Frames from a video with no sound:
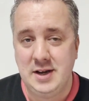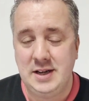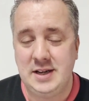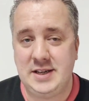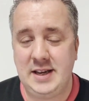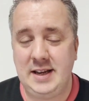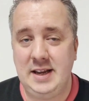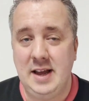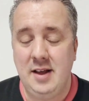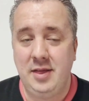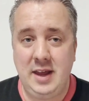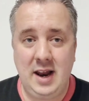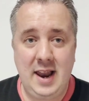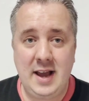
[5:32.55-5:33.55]
You see,
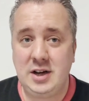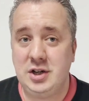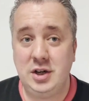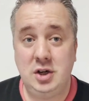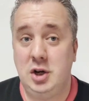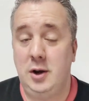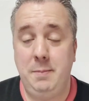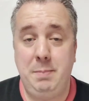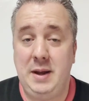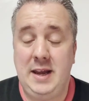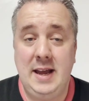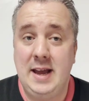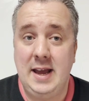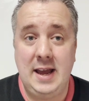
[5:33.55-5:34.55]
the election could
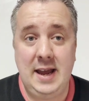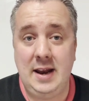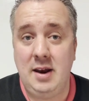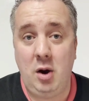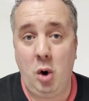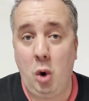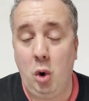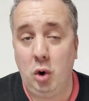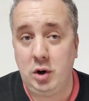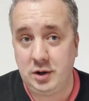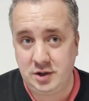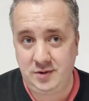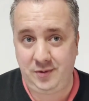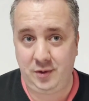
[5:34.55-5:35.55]
be in
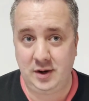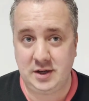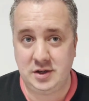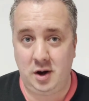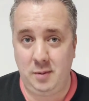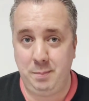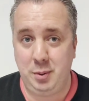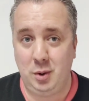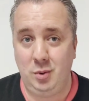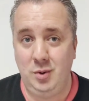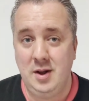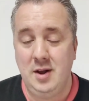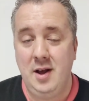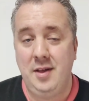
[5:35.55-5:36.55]
August, for example.